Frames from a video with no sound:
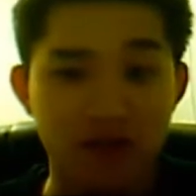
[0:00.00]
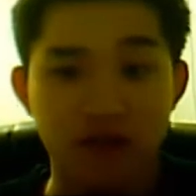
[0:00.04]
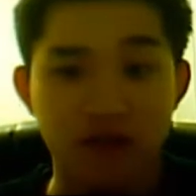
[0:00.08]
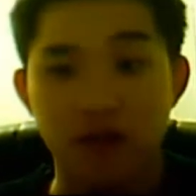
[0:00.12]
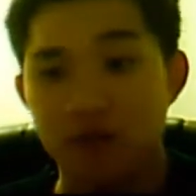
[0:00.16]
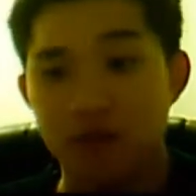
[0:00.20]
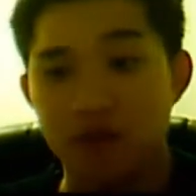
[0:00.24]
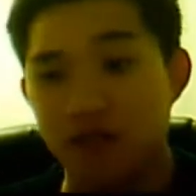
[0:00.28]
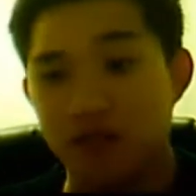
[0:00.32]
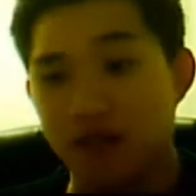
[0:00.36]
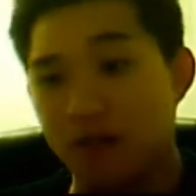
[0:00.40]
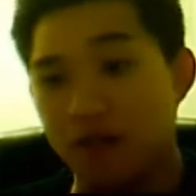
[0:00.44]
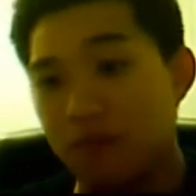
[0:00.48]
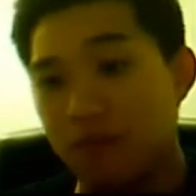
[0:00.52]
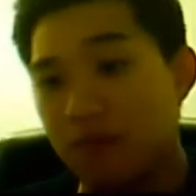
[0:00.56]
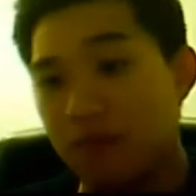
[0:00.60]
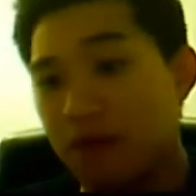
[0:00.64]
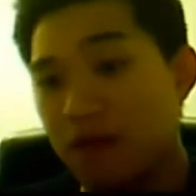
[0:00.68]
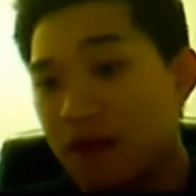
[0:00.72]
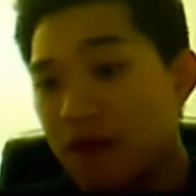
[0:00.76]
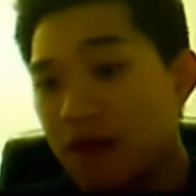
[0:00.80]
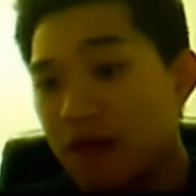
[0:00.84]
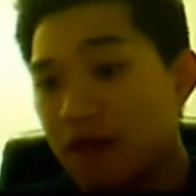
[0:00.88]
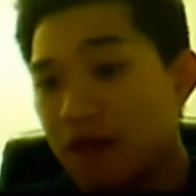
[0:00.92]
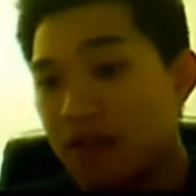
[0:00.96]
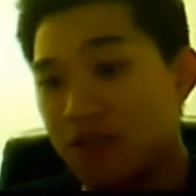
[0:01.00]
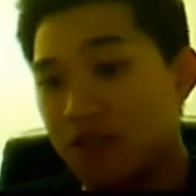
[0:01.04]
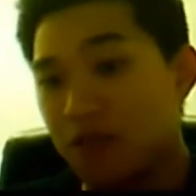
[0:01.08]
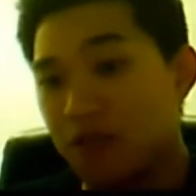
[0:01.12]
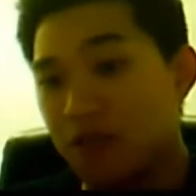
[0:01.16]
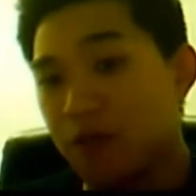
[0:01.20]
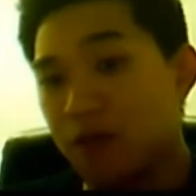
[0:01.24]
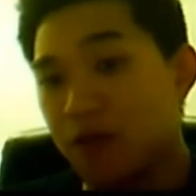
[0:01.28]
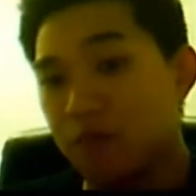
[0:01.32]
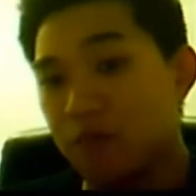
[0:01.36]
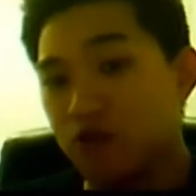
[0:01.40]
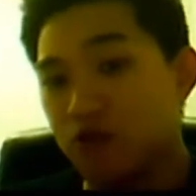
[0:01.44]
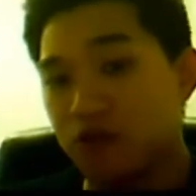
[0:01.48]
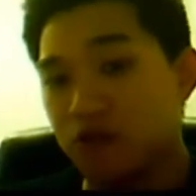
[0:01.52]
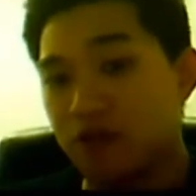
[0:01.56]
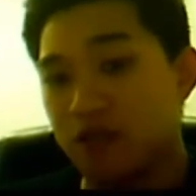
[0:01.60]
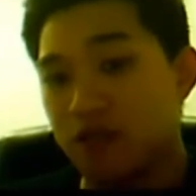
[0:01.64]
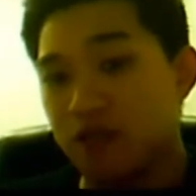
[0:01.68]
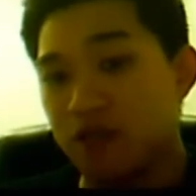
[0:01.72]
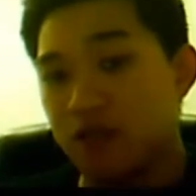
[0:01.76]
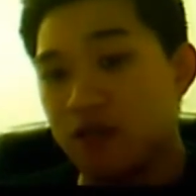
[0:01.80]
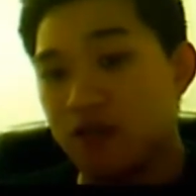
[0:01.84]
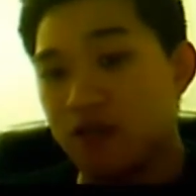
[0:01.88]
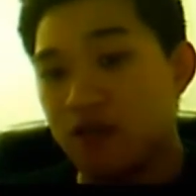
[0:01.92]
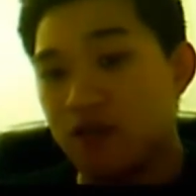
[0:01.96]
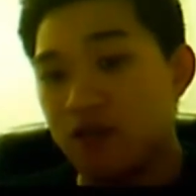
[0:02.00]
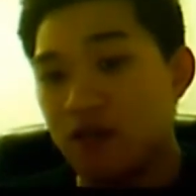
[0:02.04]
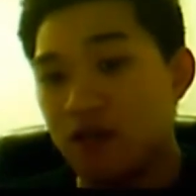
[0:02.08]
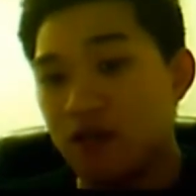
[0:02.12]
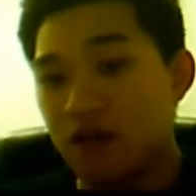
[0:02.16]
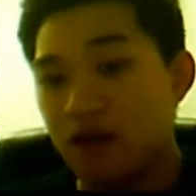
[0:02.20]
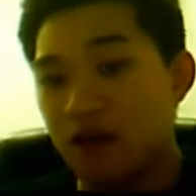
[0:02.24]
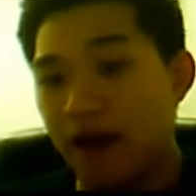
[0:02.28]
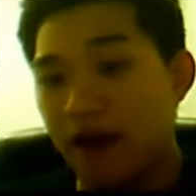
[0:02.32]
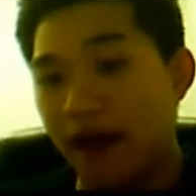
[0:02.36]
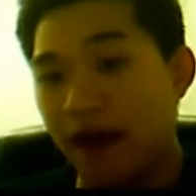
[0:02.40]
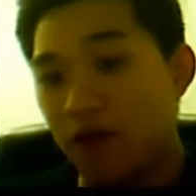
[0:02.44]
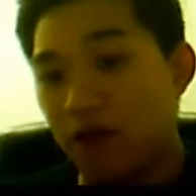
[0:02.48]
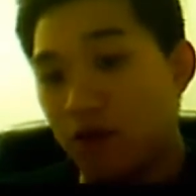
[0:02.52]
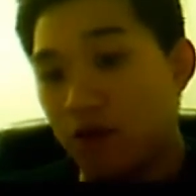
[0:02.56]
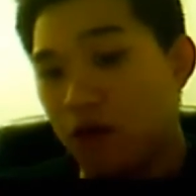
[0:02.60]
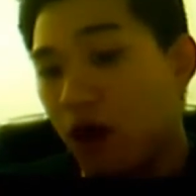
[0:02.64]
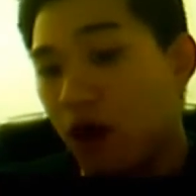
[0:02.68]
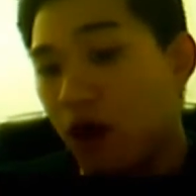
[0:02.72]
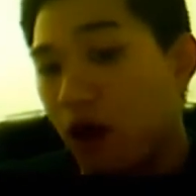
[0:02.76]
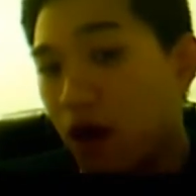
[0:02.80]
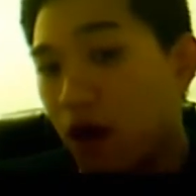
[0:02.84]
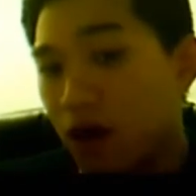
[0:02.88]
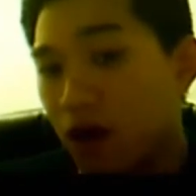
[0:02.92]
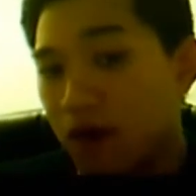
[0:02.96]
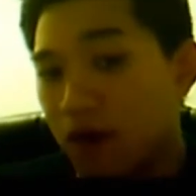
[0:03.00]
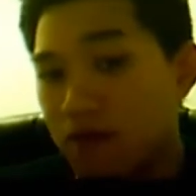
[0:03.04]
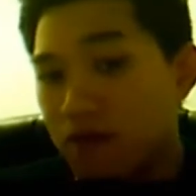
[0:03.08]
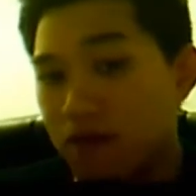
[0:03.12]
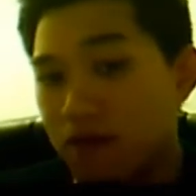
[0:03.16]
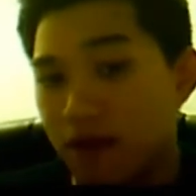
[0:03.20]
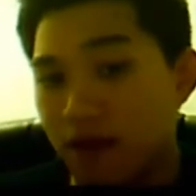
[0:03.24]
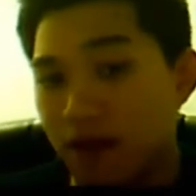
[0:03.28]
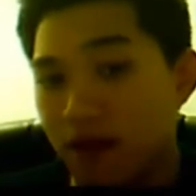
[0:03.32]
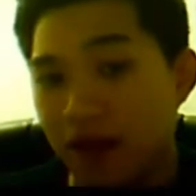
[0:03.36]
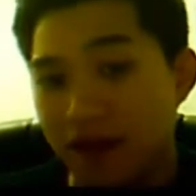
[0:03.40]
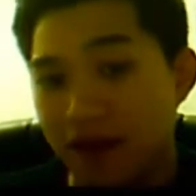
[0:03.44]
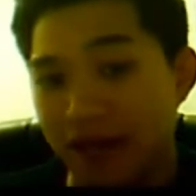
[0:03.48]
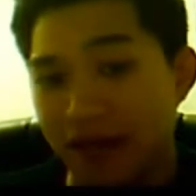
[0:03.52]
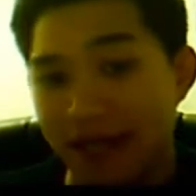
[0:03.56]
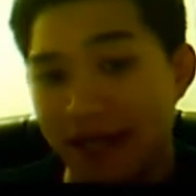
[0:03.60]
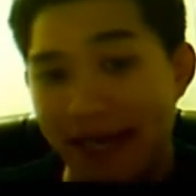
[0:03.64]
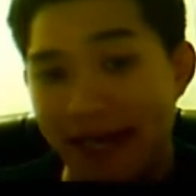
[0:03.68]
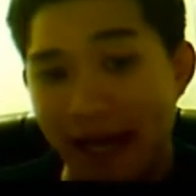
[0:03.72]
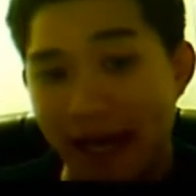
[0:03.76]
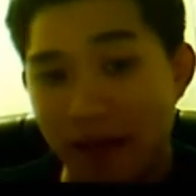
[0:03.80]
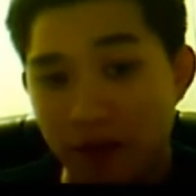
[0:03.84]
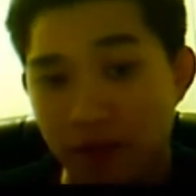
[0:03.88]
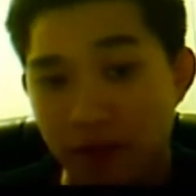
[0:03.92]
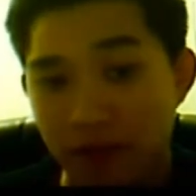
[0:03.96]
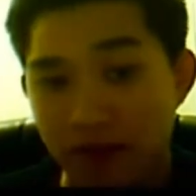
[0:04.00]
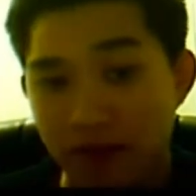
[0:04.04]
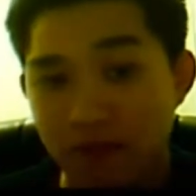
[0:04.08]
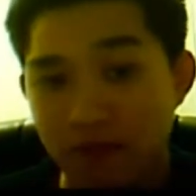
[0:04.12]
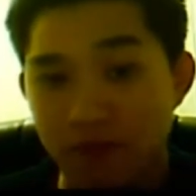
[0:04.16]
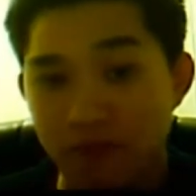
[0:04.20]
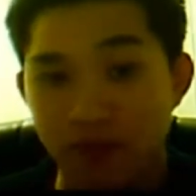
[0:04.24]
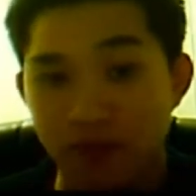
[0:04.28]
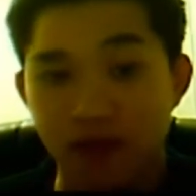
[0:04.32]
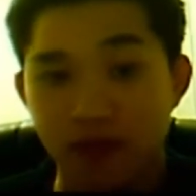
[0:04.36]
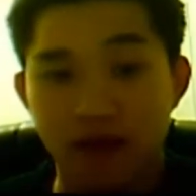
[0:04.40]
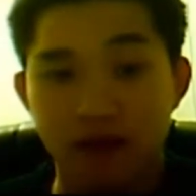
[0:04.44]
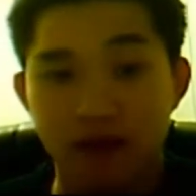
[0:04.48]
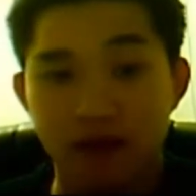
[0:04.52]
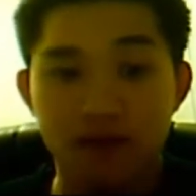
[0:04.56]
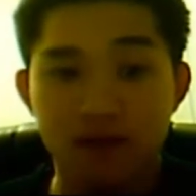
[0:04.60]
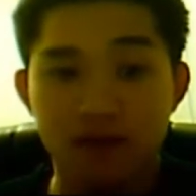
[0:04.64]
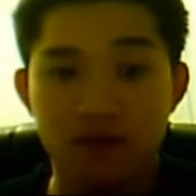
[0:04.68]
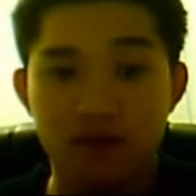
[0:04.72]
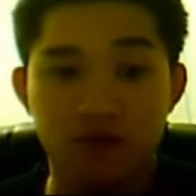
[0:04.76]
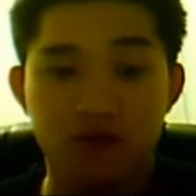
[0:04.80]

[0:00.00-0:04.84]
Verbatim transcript: You know, some some countries outlaw online gambling, but